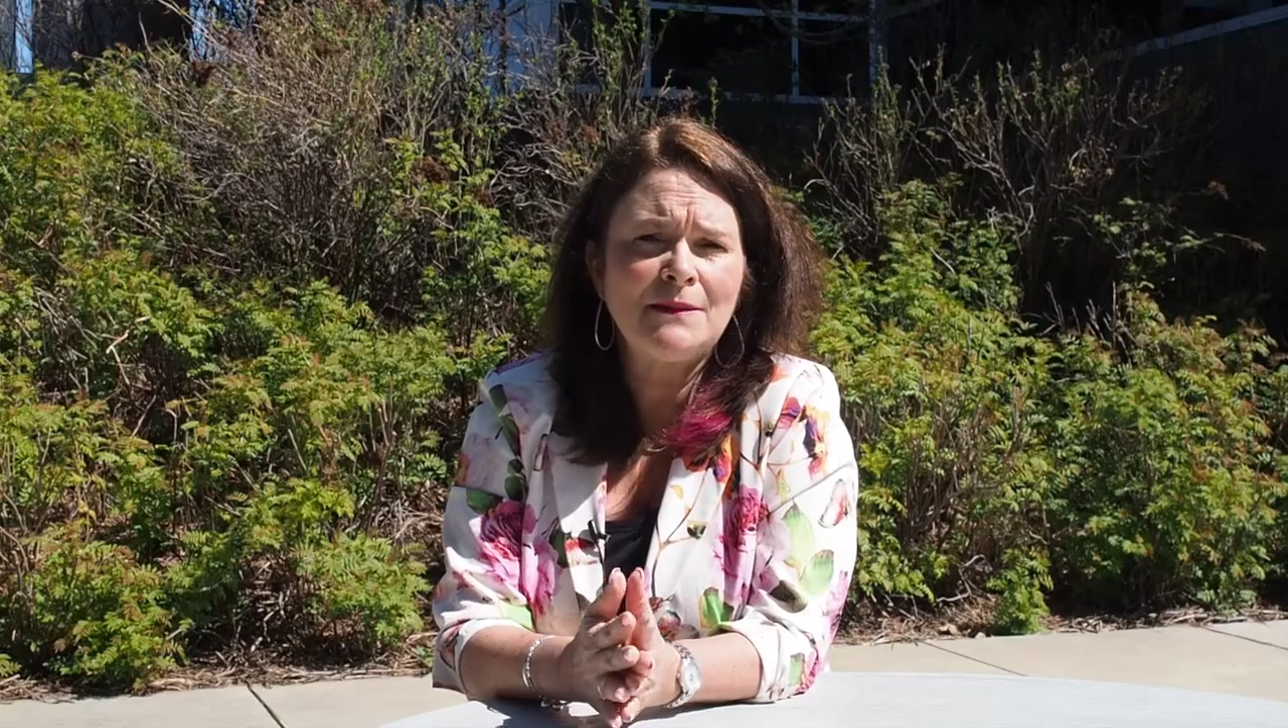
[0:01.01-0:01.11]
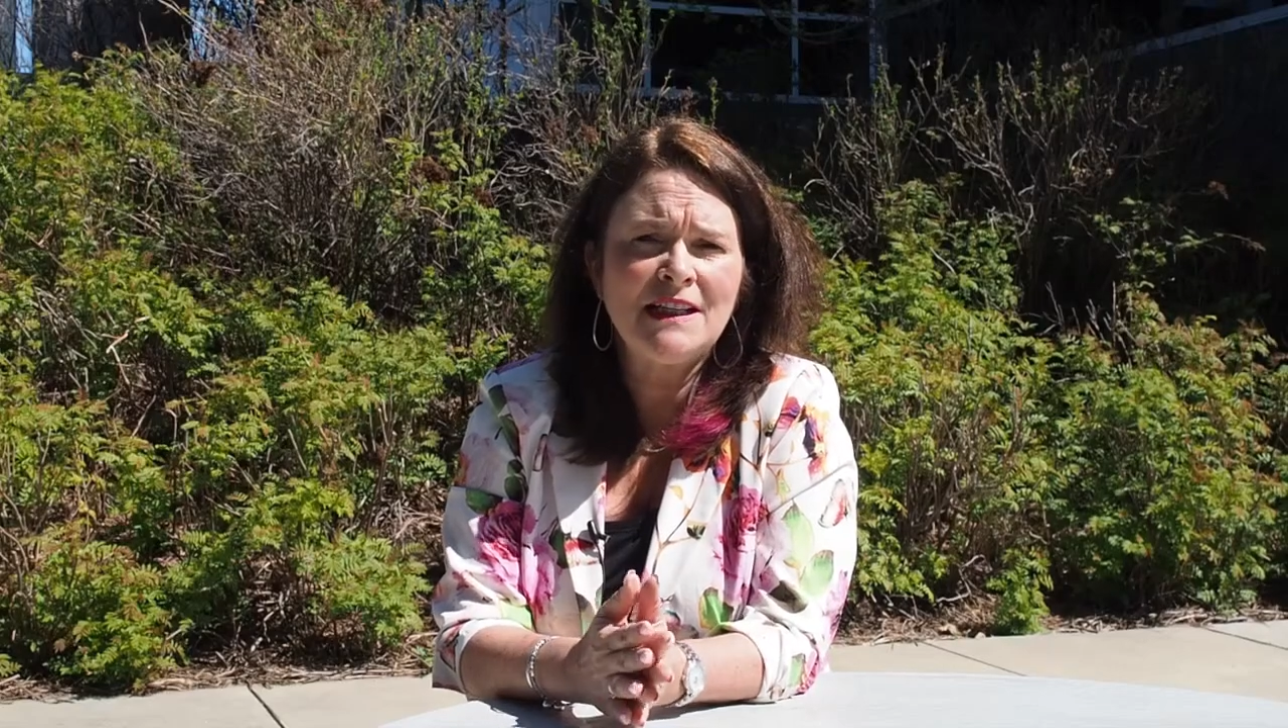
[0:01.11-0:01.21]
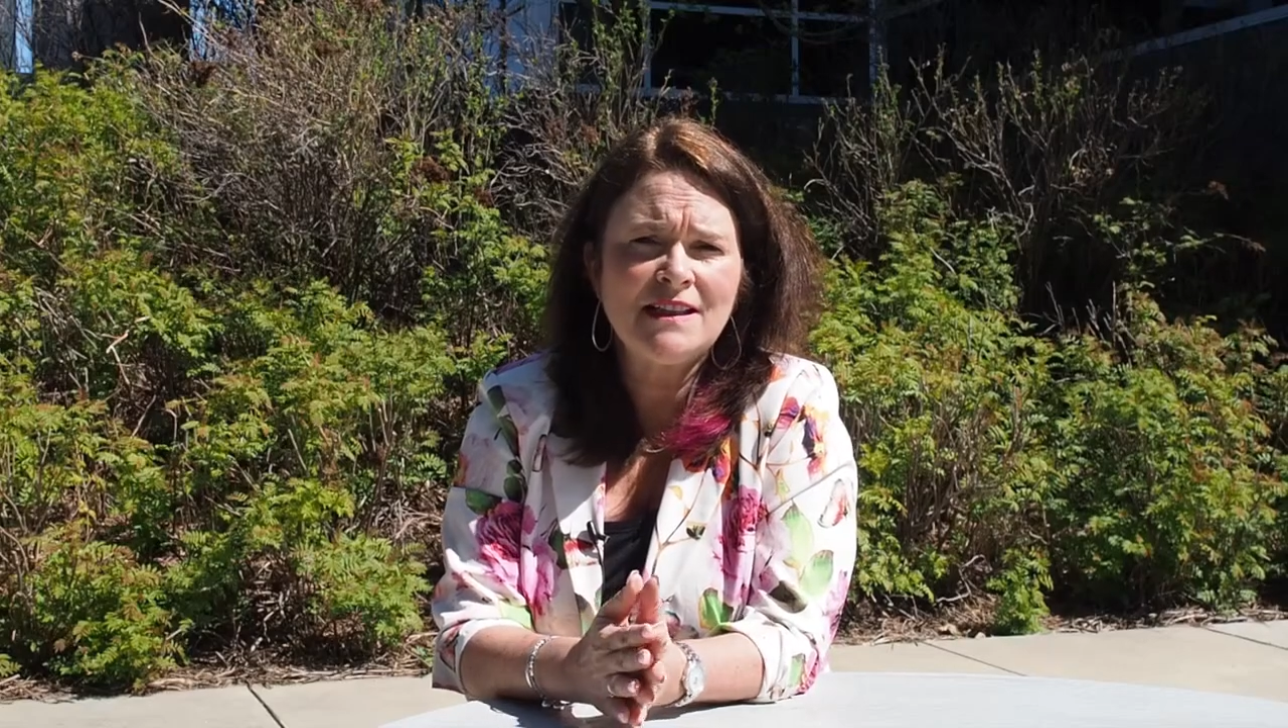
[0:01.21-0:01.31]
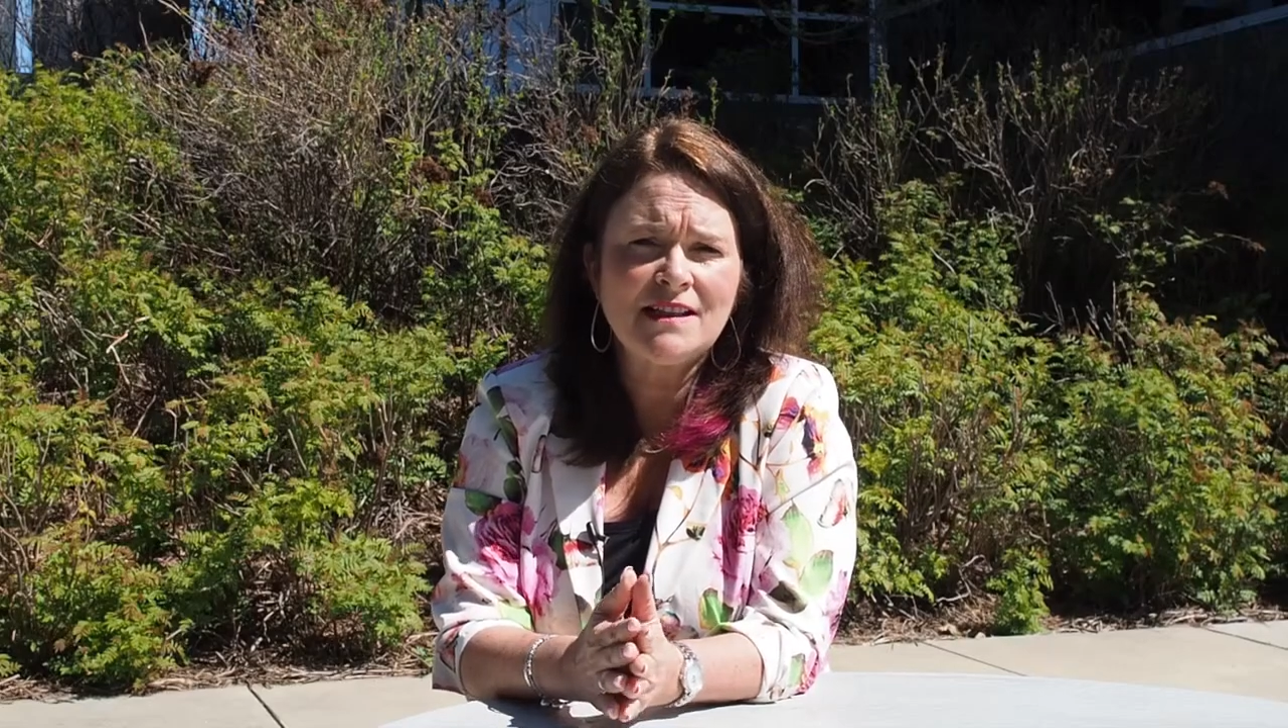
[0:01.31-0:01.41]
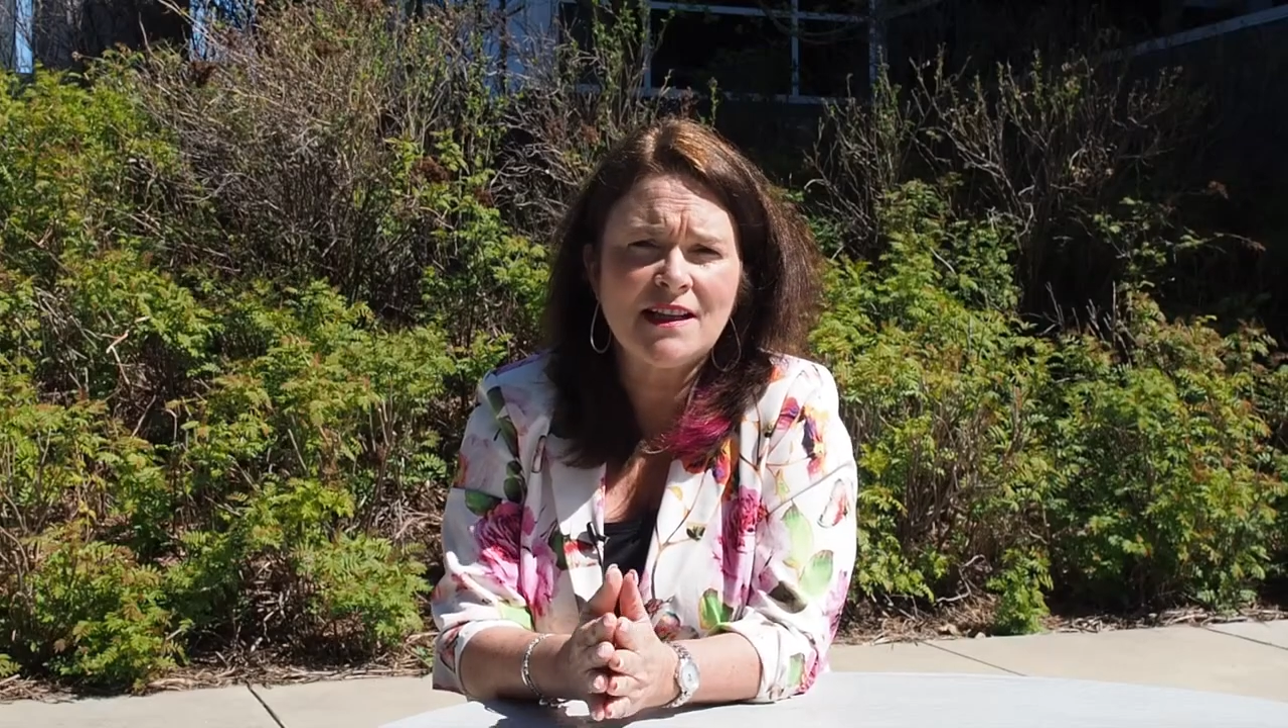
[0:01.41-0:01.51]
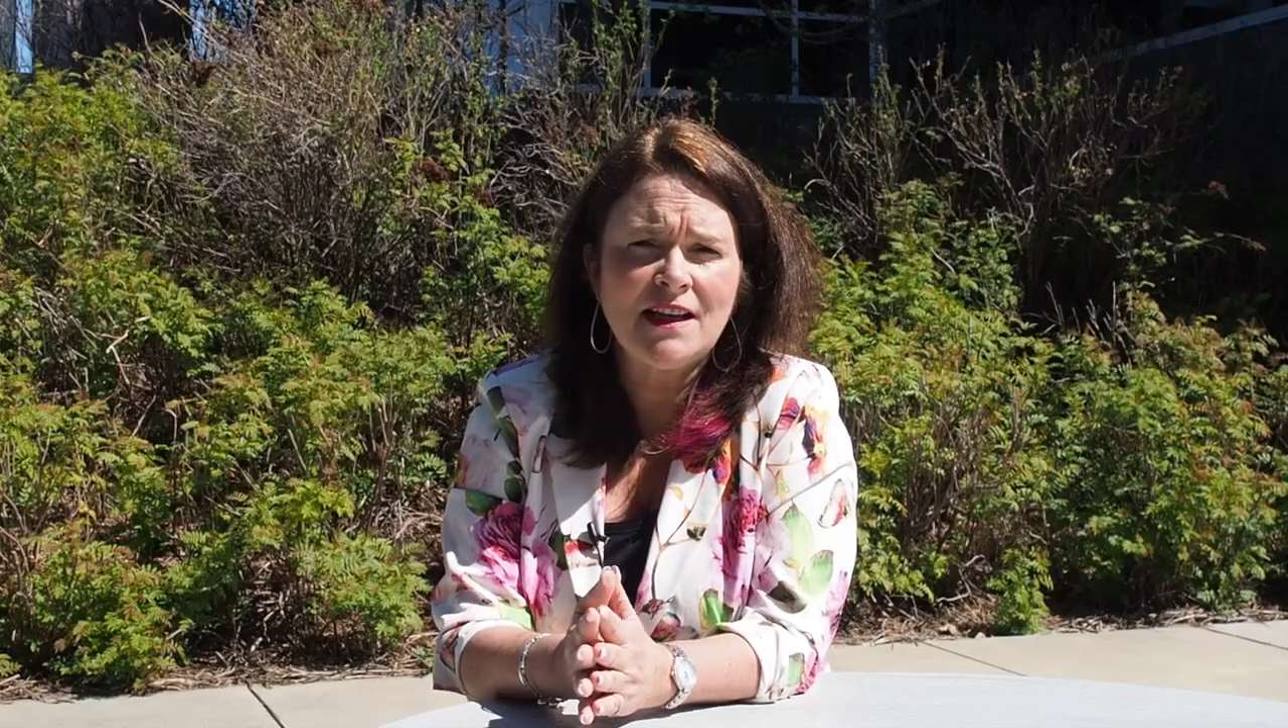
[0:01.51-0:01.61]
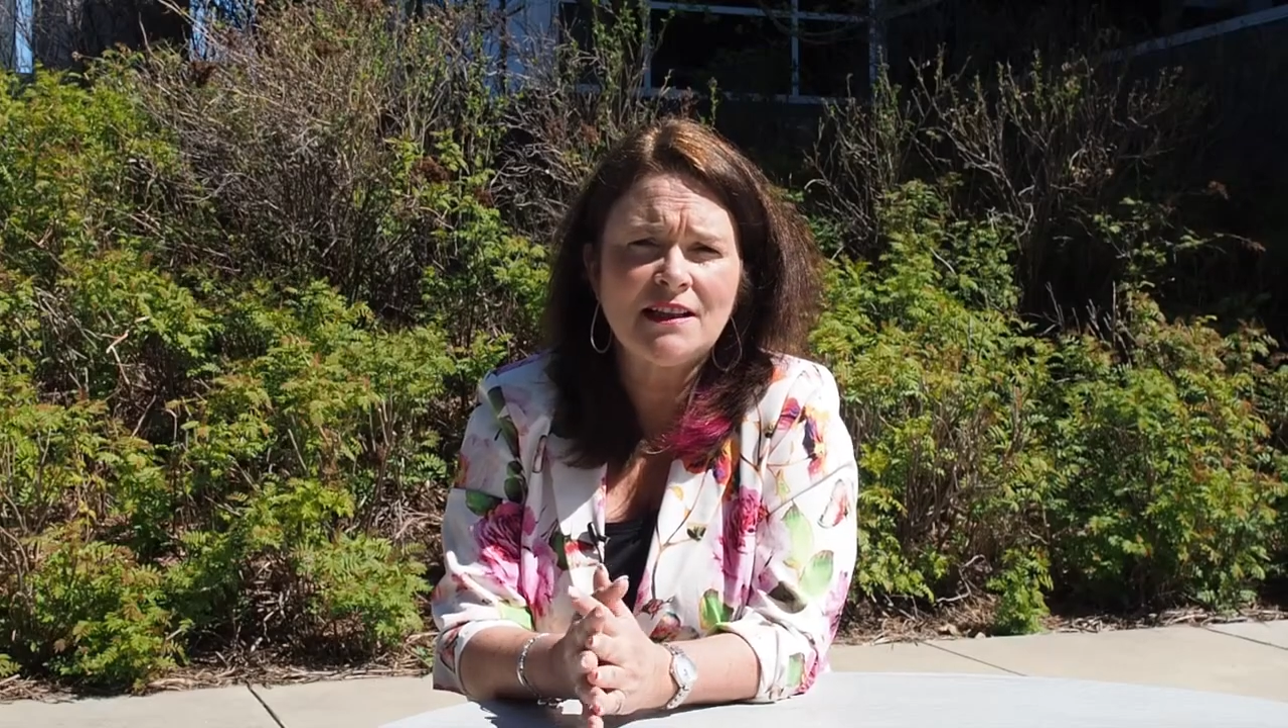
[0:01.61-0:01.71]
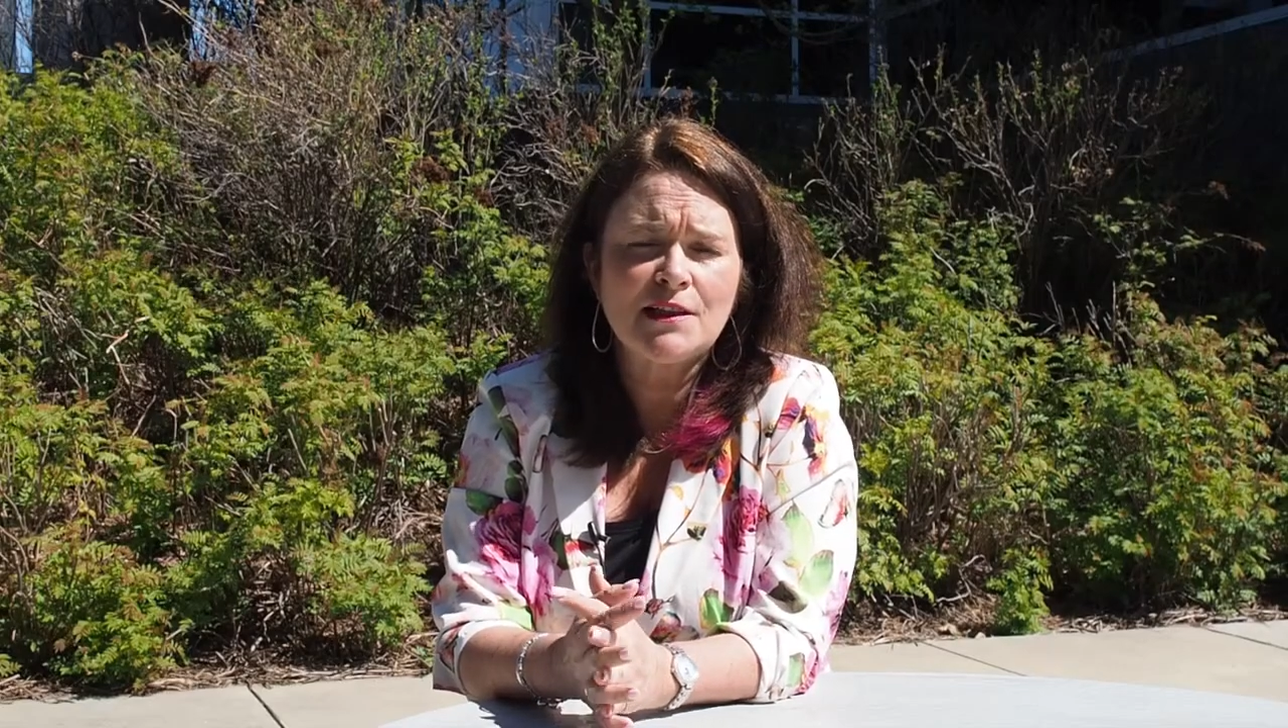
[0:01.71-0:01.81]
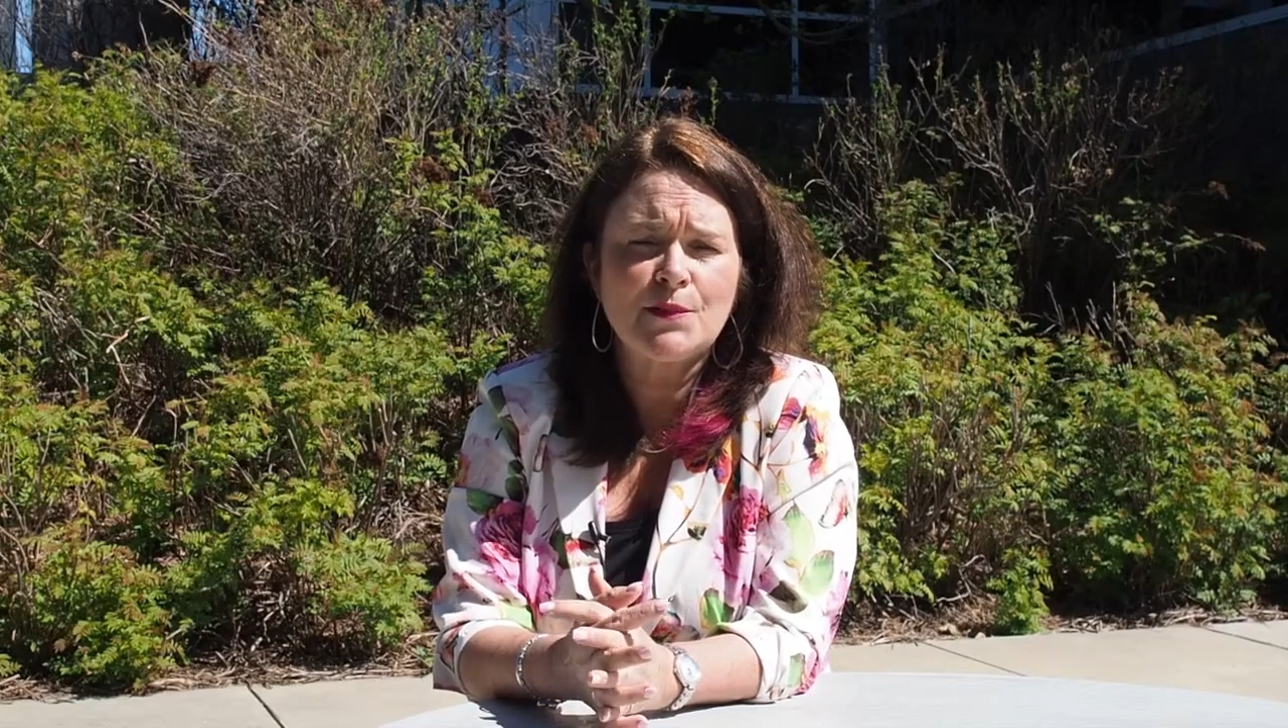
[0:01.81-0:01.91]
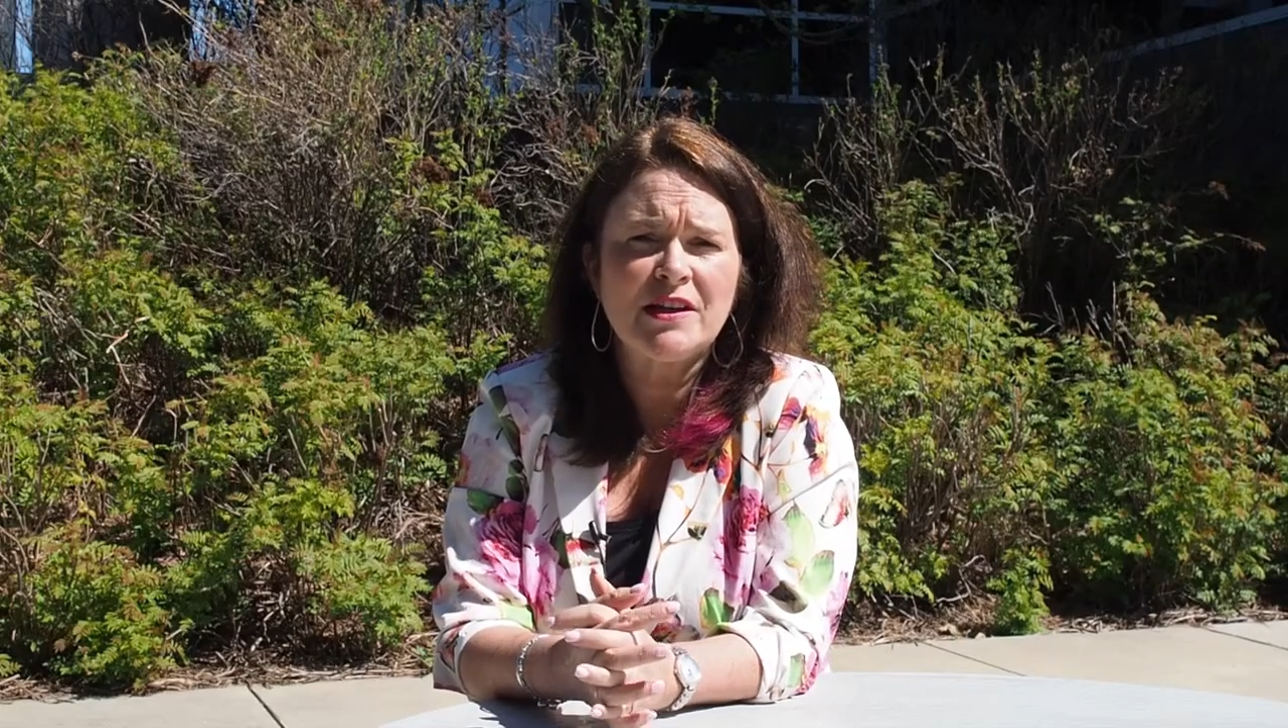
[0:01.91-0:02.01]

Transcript: Linda Silas,